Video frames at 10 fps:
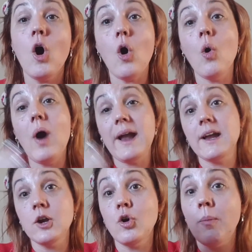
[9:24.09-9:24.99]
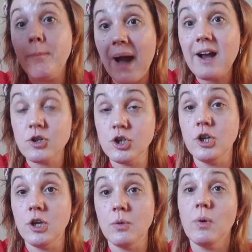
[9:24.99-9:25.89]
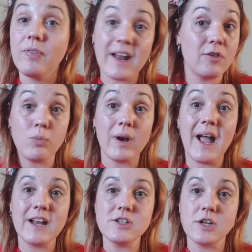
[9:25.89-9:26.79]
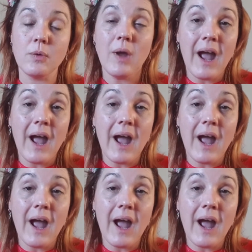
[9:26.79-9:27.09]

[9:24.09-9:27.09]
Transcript: or I can come back to you. That is what I do.